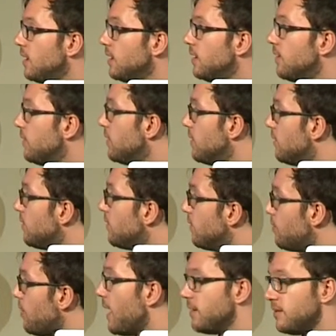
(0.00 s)
given the
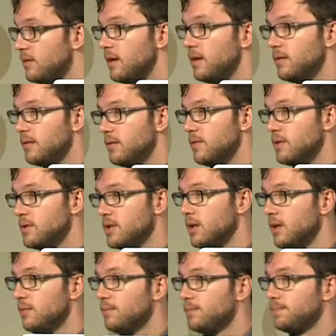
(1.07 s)
past states of the
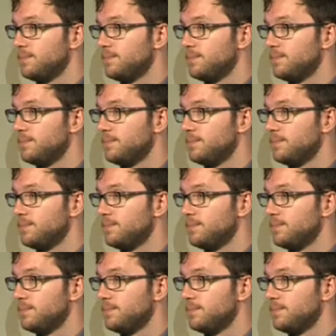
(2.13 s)
chain.